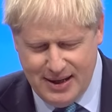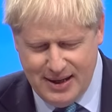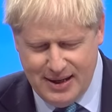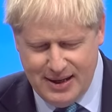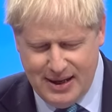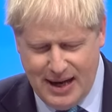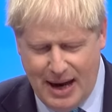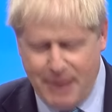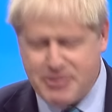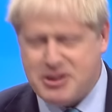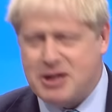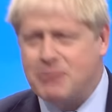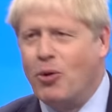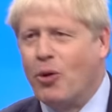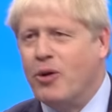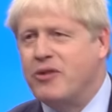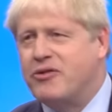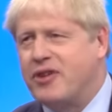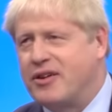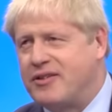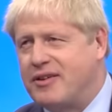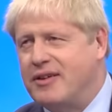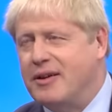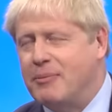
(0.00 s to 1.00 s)
I'm actually more
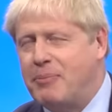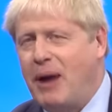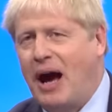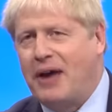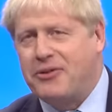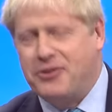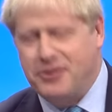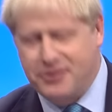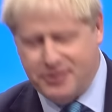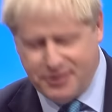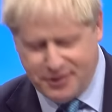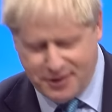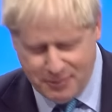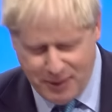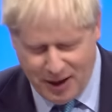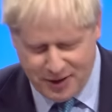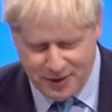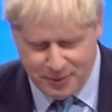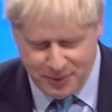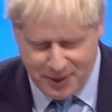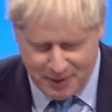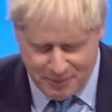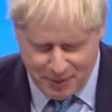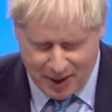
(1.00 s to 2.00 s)
interested in the passengers than the buses,
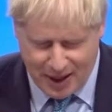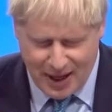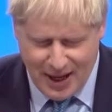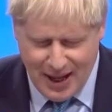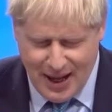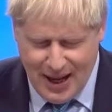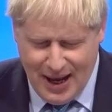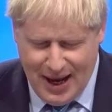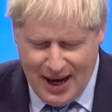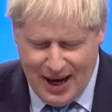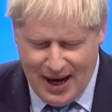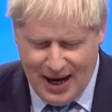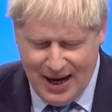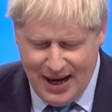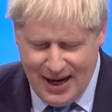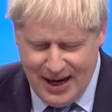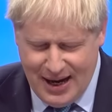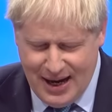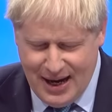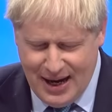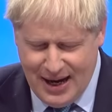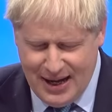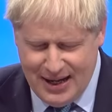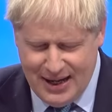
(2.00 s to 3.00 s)
but never mind. Uh,
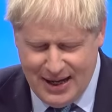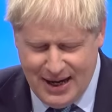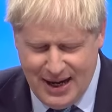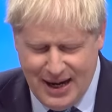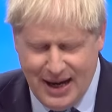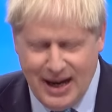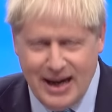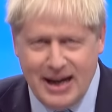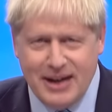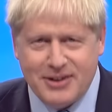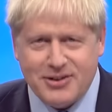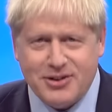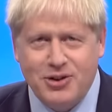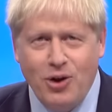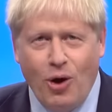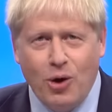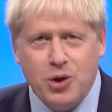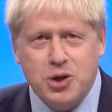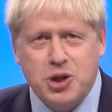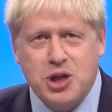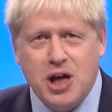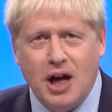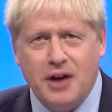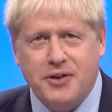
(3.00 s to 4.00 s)
it, it's
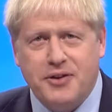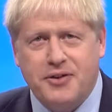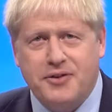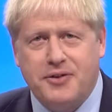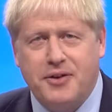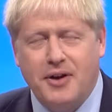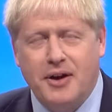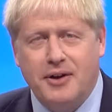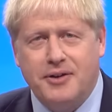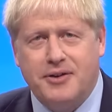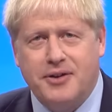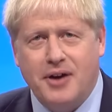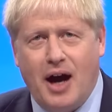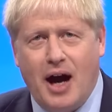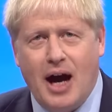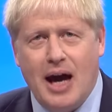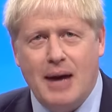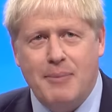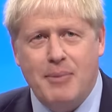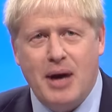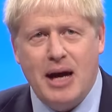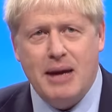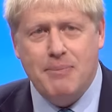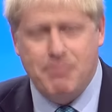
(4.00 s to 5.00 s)
not just that
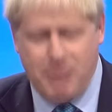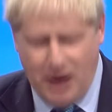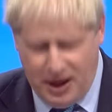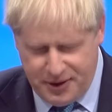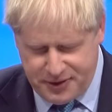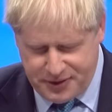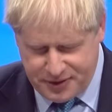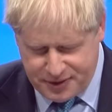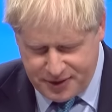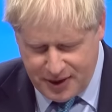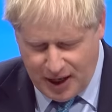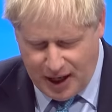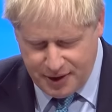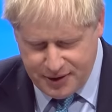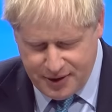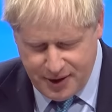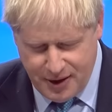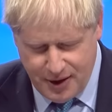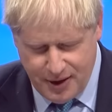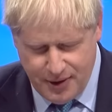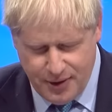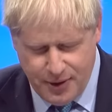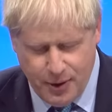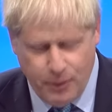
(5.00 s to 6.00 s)
I'm a bus nut
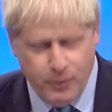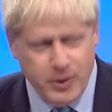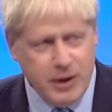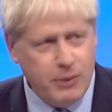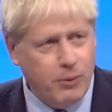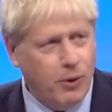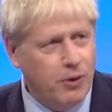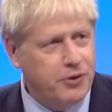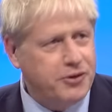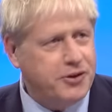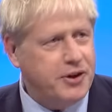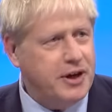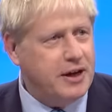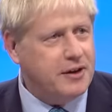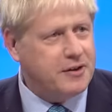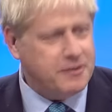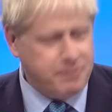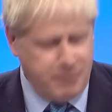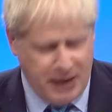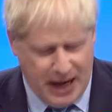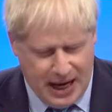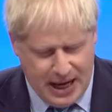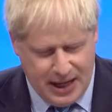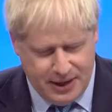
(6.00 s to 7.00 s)
that we want to
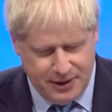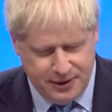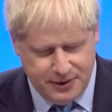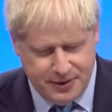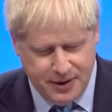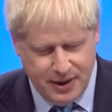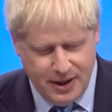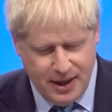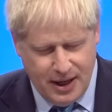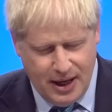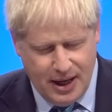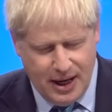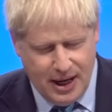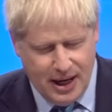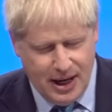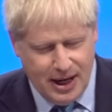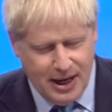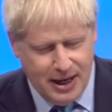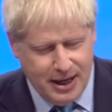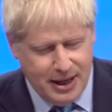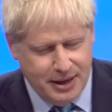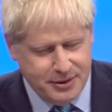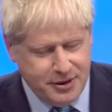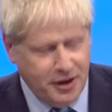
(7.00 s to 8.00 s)
expand, uh,
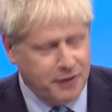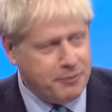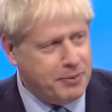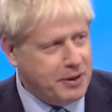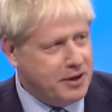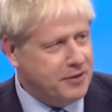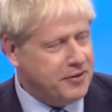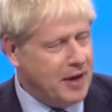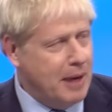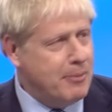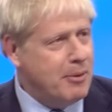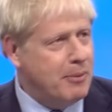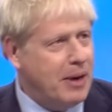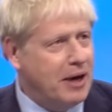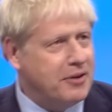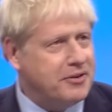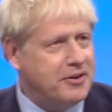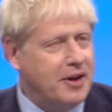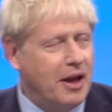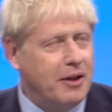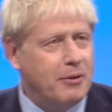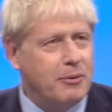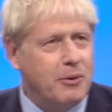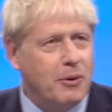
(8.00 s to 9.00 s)
just because I'm a bus
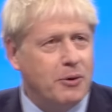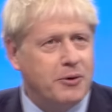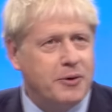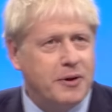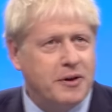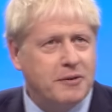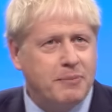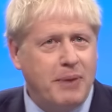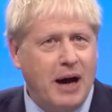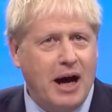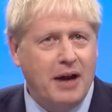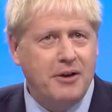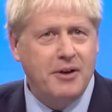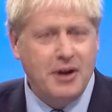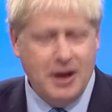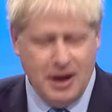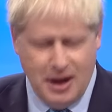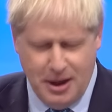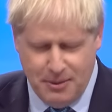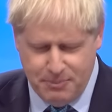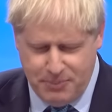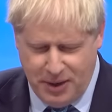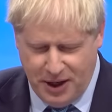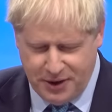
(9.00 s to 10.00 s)
nut that we want to expand
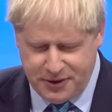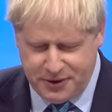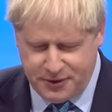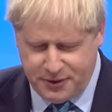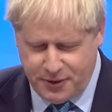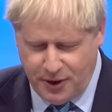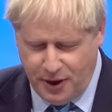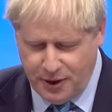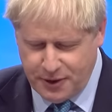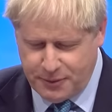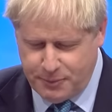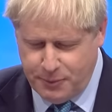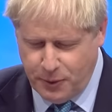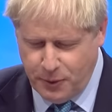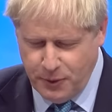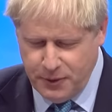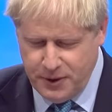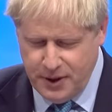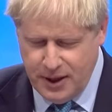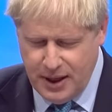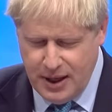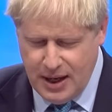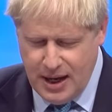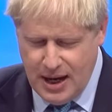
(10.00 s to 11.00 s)
bus transport.
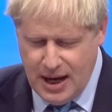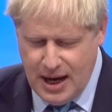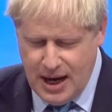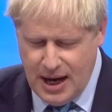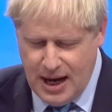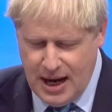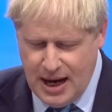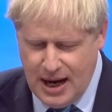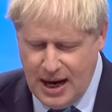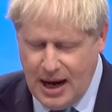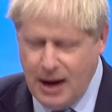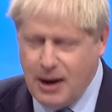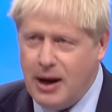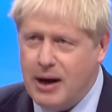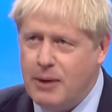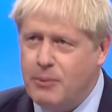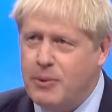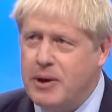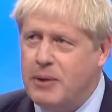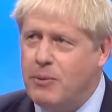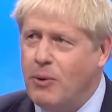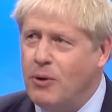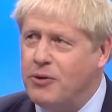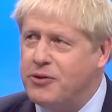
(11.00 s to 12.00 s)
Uh,
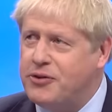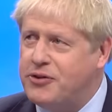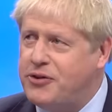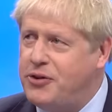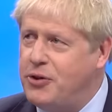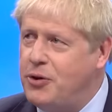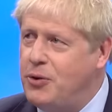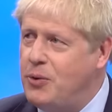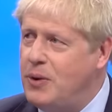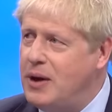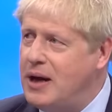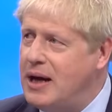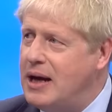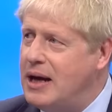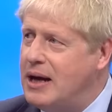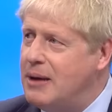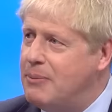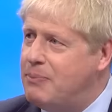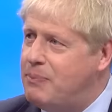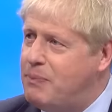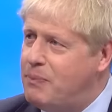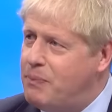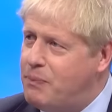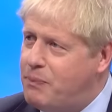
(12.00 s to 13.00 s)
we want to
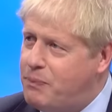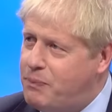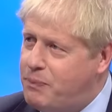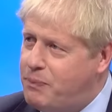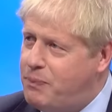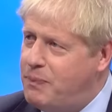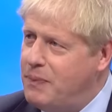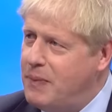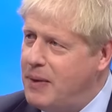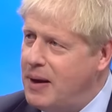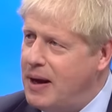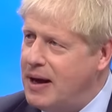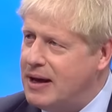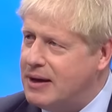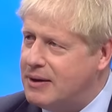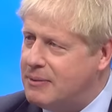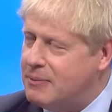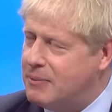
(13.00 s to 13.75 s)
uh,